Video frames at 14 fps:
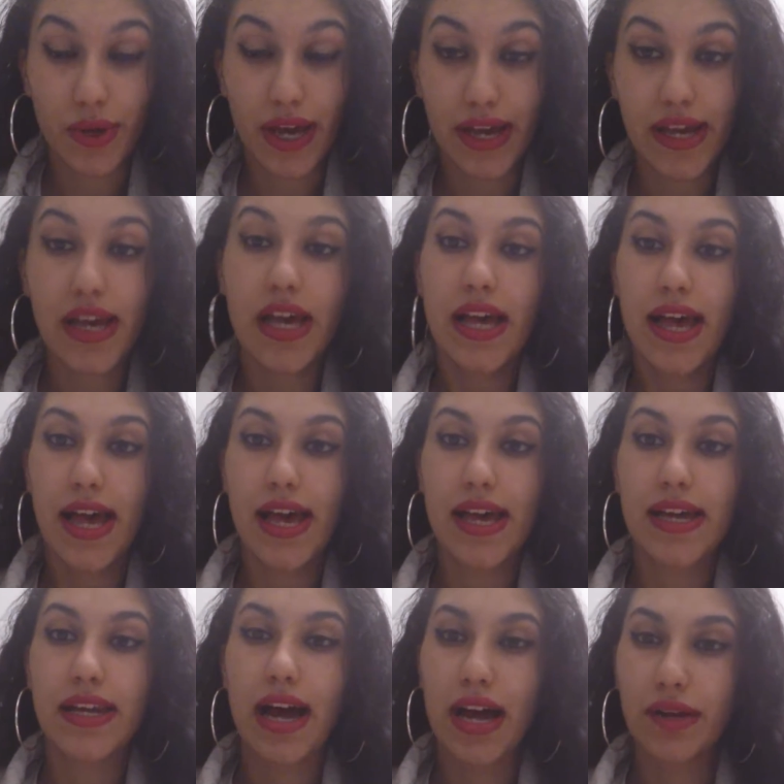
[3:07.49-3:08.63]
okay?
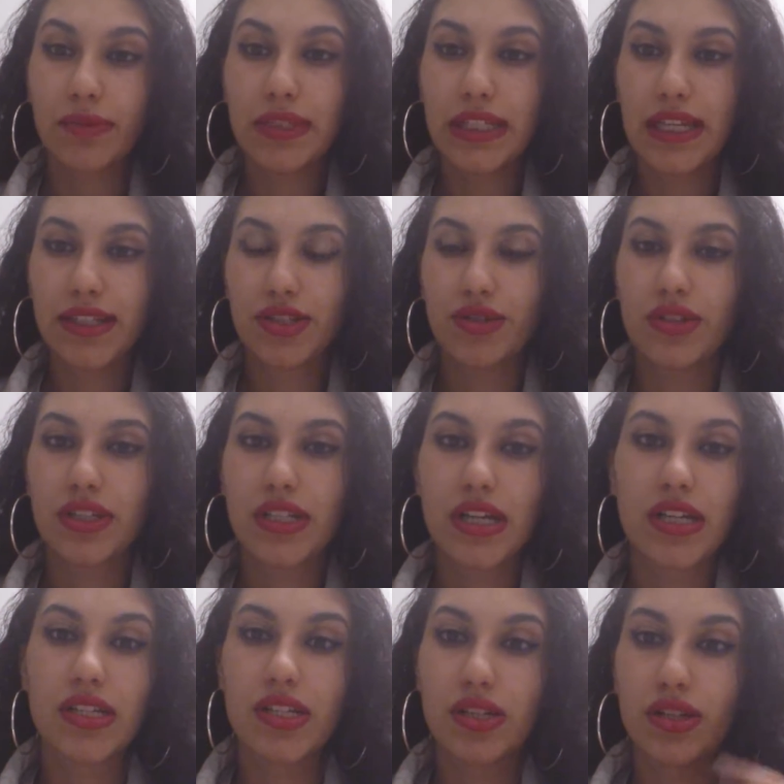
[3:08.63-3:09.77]
And I really like to do this
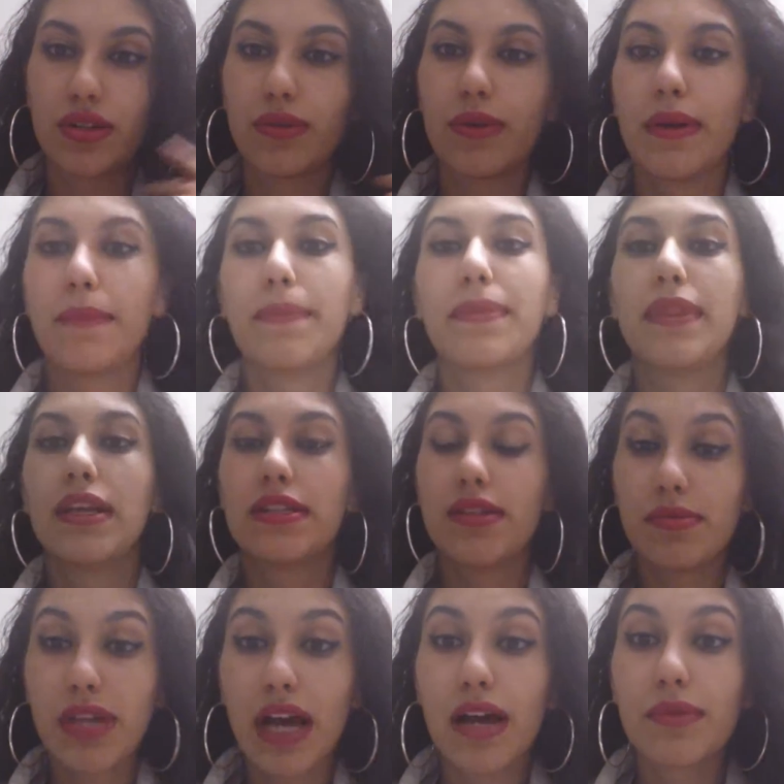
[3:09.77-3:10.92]
because, you know,
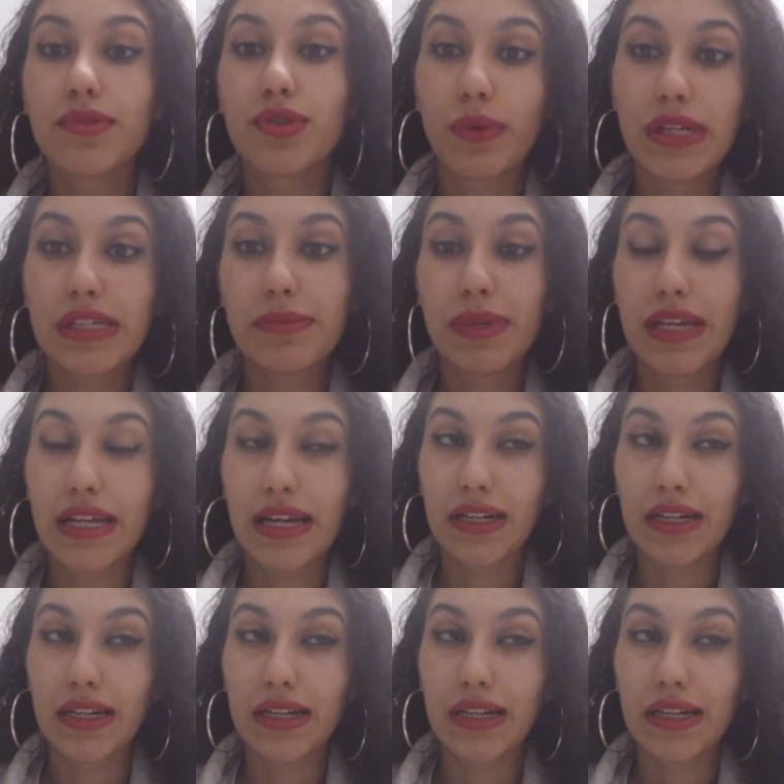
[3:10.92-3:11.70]
sometimes wings begin